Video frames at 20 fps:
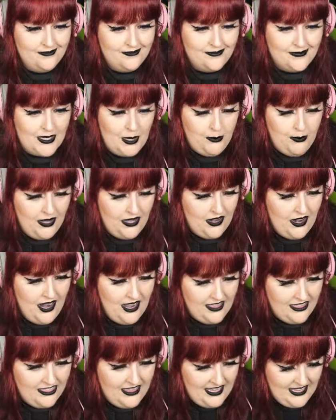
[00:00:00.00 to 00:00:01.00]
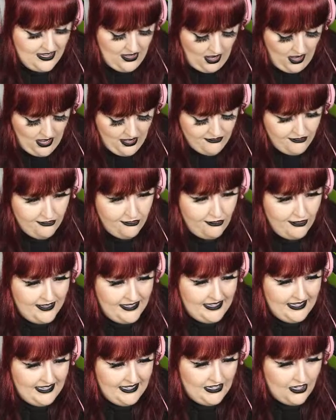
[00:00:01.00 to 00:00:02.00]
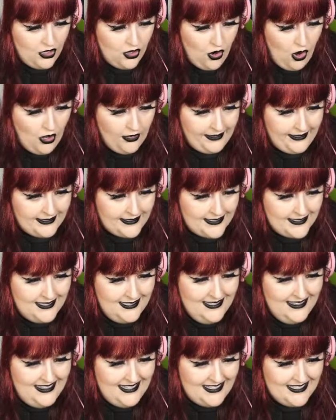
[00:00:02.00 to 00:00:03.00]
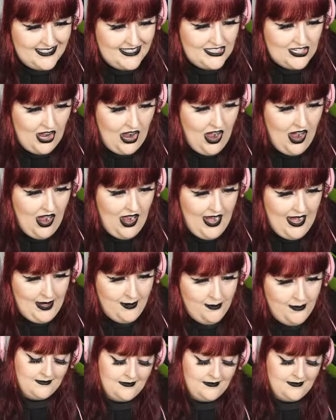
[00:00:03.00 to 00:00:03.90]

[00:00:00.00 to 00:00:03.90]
But I think I freaking got it this time.